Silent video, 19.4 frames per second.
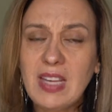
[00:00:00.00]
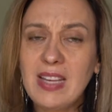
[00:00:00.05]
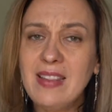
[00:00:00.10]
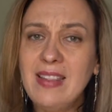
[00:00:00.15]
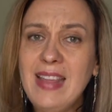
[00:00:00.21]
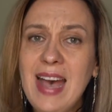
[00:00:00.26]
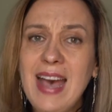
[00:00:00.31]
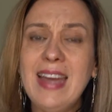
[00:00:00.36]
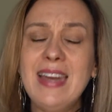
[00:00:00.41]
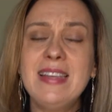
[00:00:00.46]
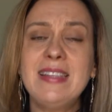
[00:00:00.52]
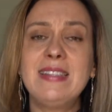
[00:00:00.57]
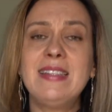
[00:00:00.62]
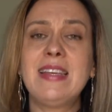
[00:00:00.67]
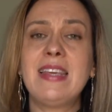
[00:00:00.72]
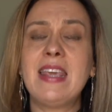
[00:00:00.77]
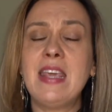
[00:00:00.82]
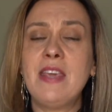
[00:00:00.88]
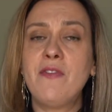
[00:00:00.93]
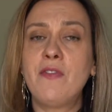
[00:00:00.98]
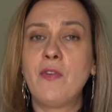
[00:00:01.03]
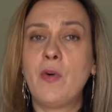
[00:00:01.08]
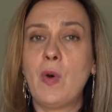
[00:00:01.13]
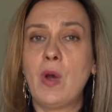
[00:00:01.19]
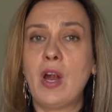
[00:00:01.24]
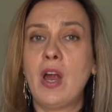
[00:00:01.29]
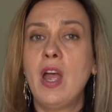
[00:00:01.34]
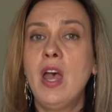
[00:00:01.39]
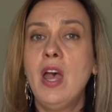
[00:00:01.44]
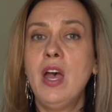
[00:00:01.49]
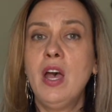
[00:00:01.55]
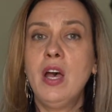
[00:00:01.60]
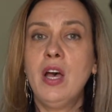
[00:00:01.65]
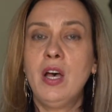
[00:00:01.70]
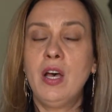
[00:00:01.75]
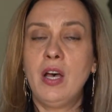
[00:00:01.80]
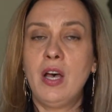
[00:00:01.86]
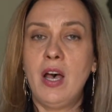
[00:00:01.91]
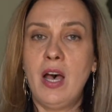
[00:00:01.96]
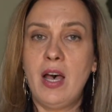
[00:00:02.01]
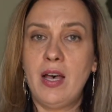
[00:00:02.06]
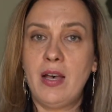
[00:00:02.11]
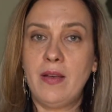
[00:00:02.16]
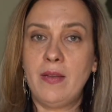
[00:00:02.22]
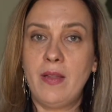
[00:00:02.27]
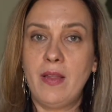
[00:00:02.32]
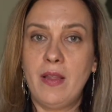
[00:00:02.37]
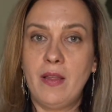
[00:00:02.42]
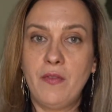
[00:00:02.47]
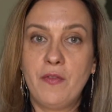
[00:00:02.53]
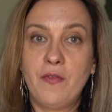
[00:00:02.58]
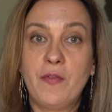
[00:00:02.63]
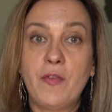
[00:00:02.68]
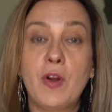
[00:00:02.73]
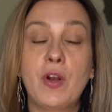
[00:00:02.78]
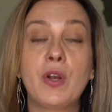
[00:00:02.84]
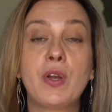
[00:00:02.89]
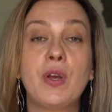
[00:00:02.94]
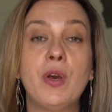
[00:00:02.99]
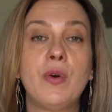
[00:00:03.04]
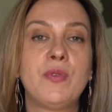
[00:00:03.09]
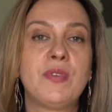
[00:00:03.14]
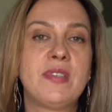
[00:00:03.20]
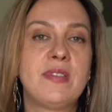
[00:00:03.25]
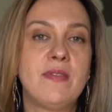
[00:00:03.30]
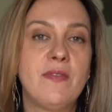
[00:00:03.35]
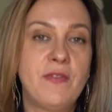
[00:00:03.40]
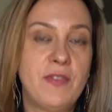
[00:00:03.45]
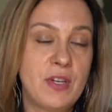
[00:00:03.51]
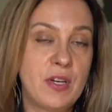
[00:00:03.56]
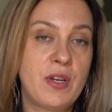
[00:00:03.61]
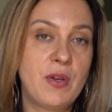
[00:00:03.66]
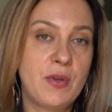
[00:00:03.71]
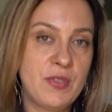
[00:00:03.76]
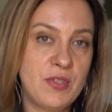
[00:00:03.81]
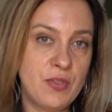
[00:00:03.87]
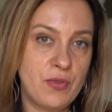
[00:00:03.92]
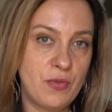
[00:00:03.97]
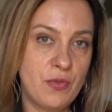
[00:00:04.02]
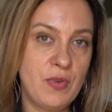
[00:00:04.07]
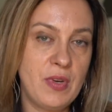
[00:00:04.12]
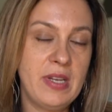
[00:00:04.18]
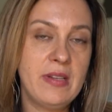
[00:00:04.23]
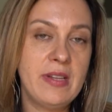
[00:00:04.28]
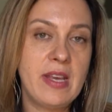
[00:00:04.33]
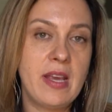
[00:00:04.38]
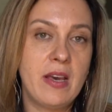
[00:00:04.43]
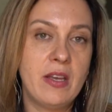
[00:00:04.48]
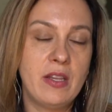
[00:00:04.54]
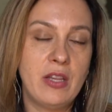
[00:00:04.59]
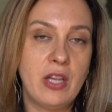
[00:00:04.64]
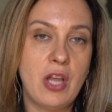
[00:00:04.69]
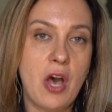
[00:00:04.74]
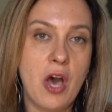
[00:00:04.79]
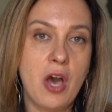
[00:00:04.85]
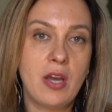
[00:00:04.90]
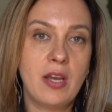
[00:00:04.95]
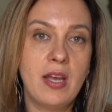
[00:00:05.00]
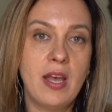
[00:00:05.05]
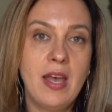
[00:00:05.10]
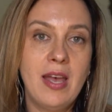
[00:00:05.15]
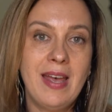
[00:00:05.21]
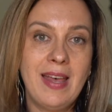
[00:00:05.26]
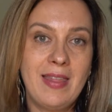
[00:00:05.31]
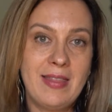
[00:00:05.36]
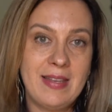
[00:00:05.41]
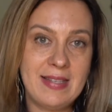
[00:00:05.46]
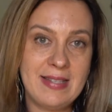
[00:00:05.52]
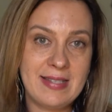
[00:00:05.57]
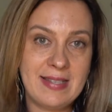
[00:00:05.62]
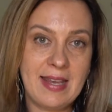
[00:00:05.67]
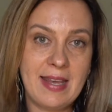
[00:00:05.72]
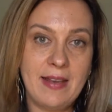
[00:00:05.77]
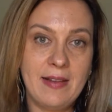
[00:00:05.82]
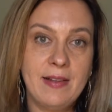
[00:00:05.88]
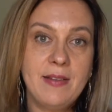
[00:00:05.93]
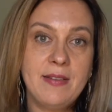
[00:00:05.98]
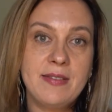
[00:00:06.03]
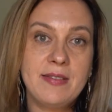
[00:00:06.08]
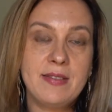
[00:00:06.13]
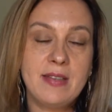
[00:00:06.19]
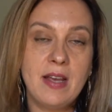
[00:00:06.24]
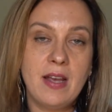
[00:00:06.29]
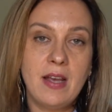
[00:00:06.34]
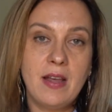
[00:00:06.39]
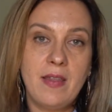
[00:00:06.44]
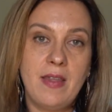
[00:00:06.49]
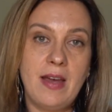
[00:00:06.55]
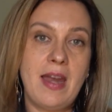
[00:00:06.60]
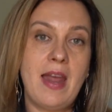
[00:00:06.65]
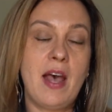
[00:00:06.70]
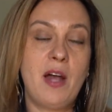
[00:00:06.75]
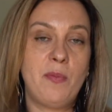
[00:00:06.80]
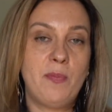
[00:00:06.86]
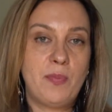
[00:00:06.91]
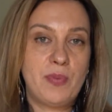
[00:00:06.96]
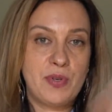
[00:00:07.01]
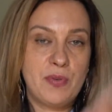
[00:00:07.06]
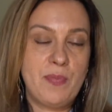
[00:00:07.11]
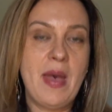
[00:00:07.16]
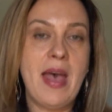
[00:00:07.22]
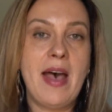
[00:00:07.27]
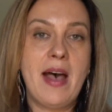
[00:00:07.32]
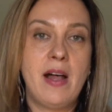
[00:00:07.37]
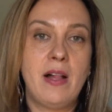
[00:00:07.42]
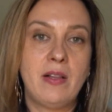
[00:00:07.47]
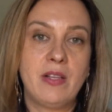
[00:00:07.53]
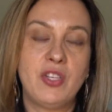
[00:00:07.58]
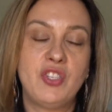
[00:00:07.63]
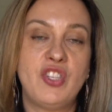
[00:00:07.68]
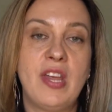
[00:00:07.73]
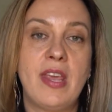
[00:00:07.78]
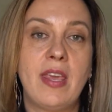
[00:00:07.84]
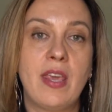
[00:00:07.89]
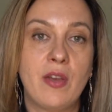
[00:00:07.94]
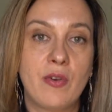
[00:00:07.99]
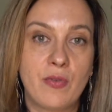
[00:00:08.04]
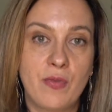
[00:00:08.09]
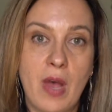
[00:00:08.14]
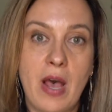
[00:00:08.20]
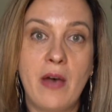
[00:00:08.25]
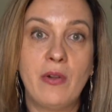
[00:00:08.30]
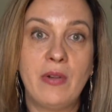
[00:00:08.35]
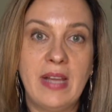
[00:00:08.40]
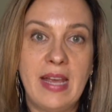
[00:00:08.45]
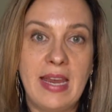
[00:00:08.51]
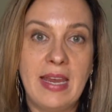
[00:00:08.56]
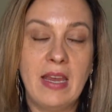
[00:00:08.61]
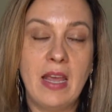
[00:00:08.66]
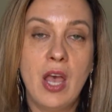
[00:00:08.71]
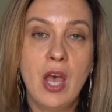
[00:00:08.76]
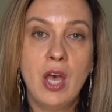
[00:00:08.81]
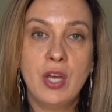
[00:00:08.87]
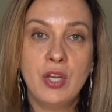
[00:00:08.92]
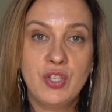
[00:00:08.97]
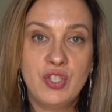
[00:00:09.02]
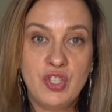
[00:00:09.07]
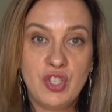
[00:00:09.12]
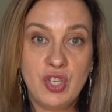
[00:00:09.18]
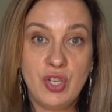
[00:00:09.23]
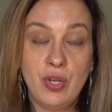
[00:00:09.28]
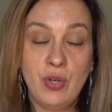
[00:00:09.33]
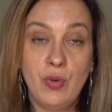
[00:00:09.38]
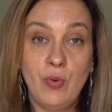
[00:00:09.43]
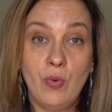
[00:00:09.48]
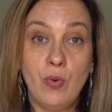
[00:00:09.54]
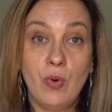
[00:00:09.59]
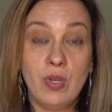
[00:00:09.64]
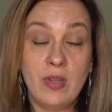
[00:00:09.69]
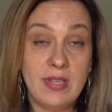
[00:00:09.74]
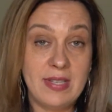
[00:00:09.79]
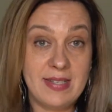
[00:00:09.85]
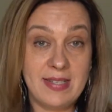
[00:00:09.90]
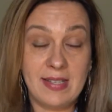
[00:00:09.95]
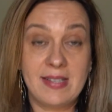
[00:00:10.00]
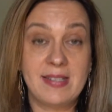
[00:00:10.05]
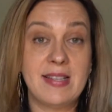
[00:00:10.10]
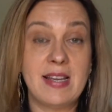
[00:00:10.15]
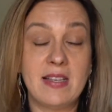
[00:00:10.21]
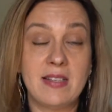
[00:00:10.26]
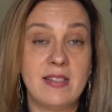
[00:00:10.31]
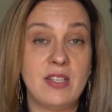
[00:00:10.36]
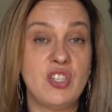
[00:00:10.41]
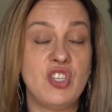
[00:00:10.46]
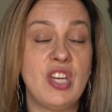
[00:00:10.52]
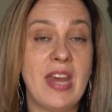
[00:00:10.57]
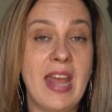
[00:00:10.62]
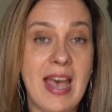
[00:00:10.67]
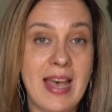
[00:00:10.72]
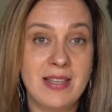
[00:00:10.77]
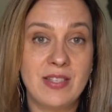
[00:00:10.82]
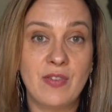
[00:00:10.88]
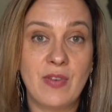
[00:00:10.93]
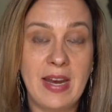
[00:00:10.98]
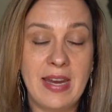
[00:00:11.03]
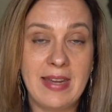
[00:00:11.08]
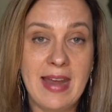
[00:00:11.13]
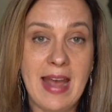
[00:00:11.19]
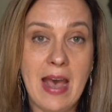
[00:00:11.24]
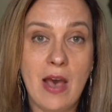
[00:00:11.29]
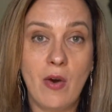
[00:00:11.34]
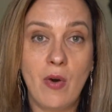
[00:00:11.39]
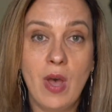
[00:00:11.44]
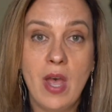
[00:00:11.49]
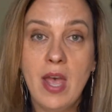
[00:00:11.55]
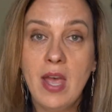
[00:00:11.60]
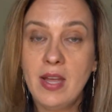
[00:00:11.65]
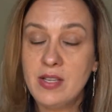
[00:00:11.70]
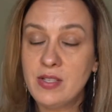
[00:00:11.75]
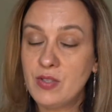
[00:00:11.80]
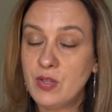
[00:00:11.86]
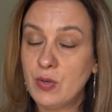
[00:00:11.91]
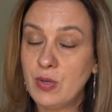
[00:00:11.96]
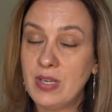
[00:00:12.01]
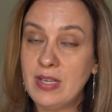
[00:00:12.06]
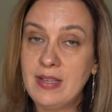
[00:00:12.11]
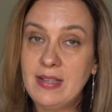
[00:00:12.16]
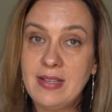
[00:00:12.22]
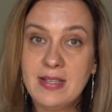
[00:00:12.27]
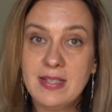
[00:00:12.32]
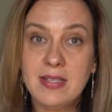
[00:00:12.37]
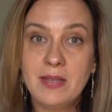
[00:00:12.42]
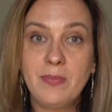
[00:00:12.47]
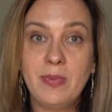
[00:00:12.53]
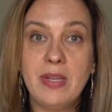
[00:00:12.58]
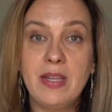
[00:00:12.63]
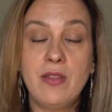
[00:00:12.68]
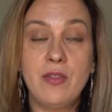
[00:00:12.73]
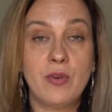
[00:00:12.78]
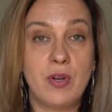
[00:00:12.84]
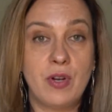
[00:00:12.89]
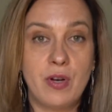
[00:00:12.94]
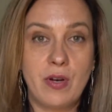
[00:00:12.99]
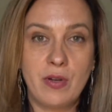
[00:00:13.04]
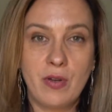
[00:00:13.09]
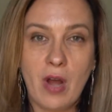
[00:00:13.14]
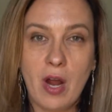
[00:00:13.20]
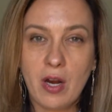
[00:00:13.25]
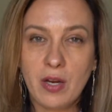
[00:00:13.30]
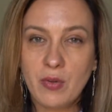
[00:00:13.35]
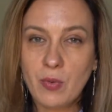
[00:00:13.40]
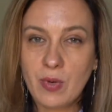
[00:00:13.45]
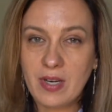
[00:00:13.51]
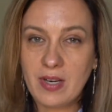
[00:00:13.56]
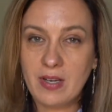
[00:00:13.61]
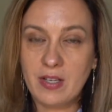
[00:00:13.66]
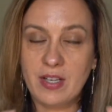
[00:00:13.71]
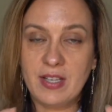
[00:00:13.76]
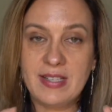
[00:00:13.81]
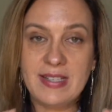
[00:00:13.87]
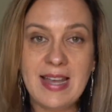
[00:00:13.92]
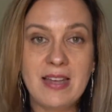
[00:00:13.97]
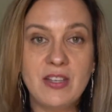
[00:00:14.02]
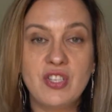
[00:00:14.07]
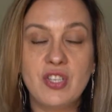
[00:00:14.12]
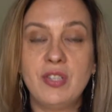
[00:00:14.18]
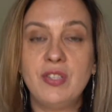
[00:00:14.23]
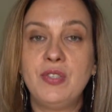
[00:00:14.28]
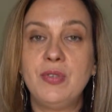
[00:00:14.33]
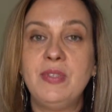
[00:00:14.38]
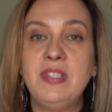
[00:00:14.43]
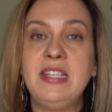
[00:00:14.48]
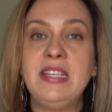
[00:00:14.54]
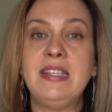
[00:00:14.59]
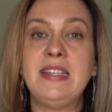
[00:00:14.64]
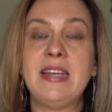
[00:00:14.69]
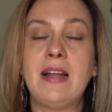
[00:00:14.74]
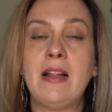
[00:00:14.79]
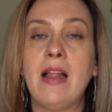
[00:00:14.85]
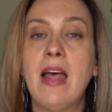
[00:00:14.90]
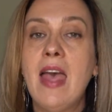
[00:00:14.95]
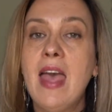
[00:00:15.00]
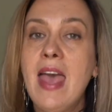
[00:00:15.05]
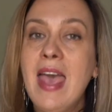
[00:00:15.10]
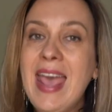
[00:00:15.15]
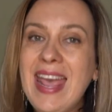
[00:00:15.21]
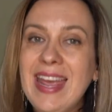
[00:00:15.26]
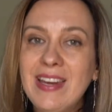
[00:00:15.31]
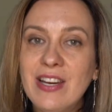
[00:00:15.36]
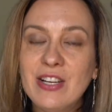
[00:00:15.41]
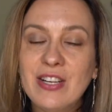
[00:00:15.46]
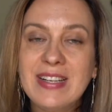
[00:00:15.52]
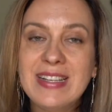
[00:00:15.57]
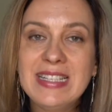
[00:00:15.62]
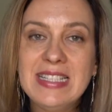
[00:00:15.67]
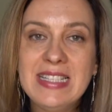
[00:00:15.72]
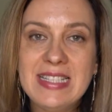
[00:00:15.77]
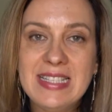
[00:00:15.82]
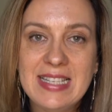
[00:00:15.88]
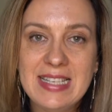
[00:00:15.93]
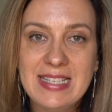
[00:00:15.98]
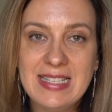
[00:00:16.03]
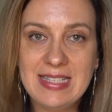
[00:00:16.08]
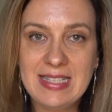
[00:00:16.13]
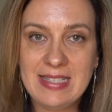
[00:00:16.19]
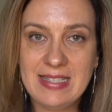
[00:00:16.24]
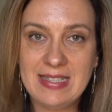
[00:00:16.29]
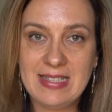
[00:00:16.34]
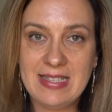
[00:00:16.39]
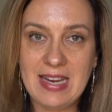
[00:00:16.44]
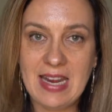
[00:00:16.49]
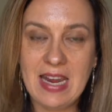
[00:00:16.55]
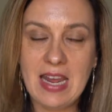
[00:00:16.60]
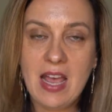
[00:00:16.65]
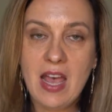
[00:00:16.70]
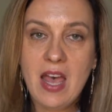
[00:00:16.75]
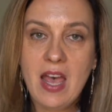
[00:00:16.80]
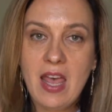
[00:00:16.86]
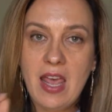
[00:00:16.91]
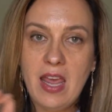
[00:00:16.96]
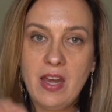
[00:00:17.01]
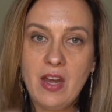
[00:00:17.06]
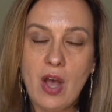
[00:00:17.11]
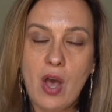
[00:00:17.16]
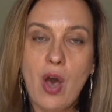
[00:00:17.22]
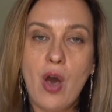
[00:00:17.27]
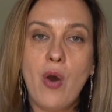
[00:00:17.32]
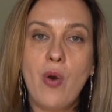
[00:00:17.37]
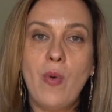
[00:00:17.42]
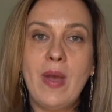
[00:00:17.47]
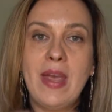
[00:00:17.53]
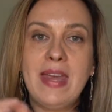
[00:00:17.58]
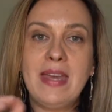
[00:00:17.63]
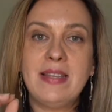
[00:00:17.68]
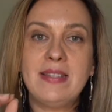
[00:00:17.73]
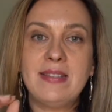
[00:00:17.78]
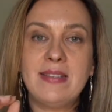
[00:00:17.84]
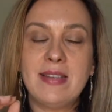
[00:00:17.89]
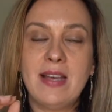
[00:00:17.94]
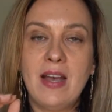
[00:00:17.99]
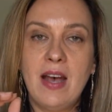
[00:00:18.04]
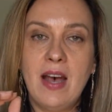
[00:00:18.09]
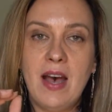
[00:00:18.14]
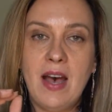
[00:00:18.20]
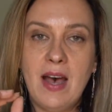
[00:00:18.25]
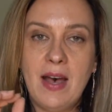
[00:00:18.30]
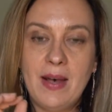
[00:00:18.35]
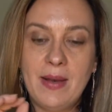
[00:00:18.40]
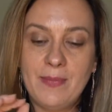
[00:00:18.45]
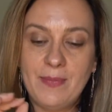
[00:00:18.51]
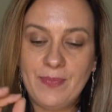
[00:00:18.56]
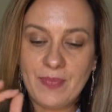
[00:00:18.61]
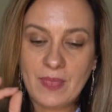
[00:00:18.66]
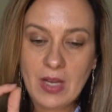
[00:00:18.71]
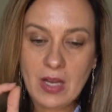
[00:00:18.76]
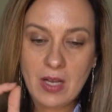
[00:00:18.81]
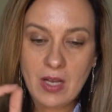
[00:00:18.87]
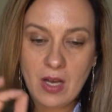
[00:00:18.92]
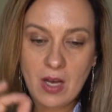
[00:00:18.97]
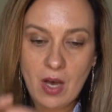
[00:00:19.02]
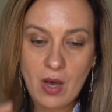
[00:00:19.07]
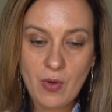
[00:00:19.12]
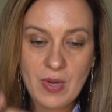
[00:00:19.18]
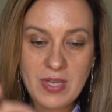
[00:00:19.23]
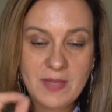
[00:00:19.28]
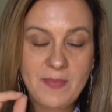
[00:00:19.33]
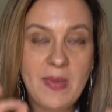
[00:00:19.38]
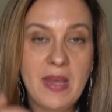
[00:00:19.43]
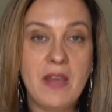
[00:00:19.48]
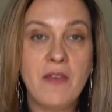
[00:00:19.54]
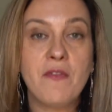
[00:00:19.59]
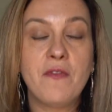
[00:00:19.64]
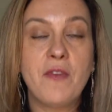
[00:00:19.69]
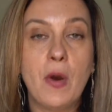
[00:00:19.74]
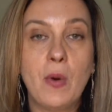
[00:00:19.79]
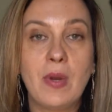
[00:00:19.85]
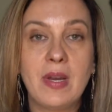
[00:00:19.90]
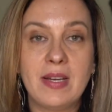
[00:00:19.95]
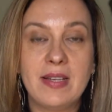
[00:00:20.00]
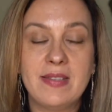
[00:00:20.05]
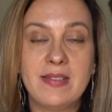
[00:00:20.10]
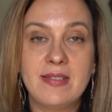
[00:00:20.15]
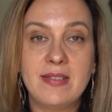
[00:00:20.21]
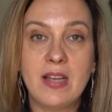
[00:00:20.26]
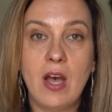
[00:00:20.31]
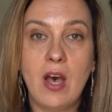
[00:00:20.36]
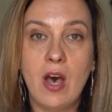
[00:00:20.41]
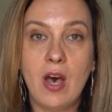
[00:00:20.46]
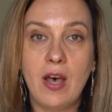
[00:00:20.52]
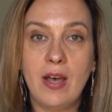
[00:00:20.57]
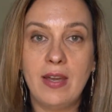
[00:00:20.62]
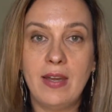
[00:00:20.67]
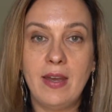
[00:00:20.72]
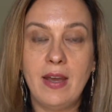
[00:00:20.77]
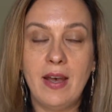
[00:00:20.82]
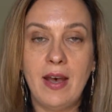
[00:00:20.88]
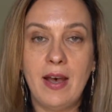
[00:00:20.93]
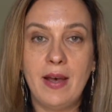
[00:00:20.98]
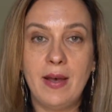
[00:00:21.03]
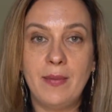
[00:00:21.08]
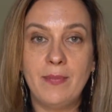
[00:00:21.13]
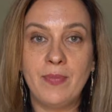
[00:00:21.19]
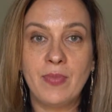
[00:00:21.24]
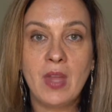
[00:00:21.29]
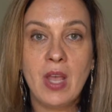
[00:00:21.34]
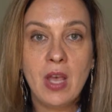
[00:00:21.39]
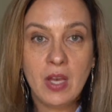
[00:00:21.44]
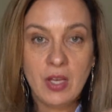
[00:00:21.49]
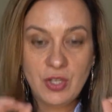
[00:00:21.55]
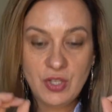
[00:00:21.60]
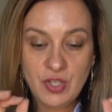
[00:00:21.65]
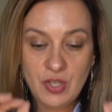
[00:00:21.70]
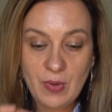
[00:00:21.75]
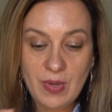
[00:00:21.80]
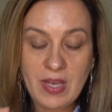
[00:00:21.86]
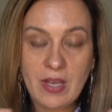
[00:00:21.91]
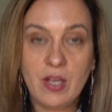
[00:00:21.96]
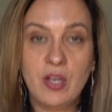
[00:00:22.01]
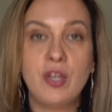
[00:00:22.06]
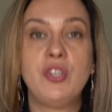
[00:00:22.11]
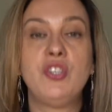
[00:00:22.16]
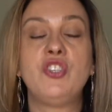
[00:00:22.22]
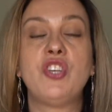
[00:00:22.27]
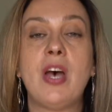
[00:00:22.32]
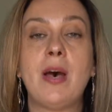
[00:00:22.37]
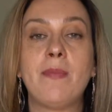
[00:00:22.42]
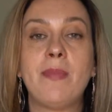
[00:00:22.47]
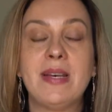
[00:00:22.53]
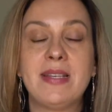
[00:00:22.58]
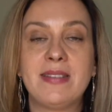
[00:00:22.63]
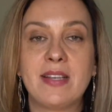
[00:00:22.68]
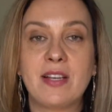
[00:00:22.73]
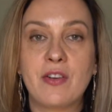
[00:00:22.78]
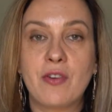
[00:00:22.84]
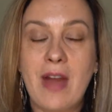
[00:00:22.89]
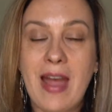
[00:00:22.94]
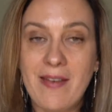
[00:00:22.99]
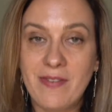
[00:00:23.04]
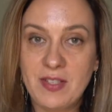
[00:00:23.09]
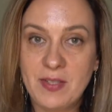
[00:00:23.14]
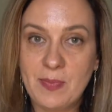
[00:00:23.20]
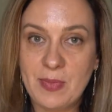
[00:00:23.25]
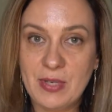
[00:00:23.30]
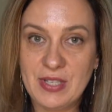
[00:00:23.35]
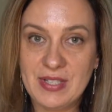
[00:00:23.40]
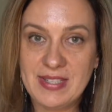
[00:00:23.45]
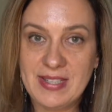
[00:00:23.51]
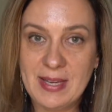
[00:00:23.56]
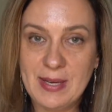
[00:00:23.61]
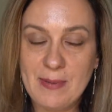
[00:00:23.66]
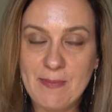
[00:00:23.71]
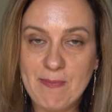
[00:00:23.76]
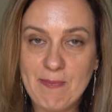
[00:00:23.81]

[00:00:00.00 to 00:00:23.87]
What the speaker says: That is the key for Virgos to really unlock the skills that help propel J.K. Rowling to the success that she has right now. It's through her discipline, through her hard work, her attention to detail, and her consistency in always being focused on doing a good job as a craftsperson.